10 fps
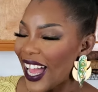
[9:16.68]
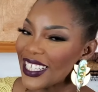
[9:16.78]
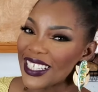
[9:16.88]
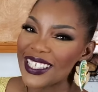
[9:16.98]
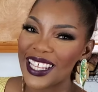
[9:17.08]
I
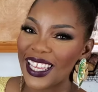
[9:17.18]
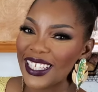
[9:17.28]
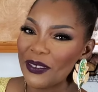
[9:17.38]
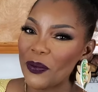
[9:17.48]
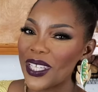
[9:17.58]
just
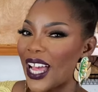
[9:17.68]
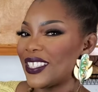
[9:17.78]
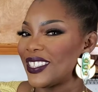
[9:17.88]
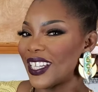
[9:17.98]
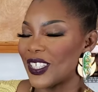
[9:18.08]
saying, but
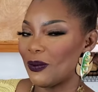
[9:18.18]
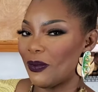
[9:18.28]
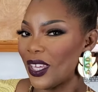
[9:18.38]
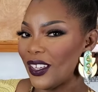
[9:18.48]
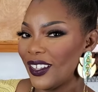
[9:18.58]
that's just
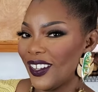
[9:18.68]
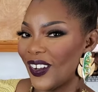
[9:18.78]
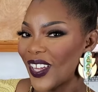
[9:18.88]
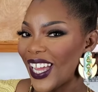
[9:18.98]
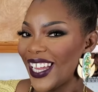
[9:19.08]
me,
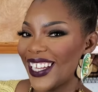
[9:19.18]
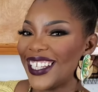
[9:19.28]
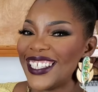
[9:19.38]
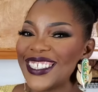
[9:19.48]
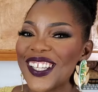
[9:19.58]

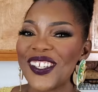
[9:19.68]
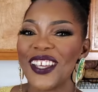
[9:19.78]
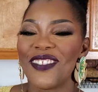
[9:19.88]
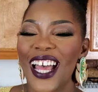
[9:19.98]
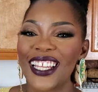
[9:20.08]
okay? So
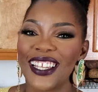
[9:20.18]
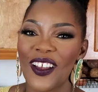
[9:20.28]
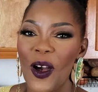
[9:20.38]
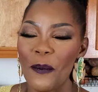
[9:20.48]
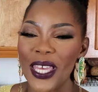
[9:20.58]
leave that in the
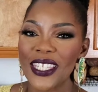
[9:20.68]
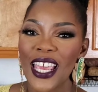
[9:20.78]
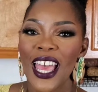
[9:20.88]
comments.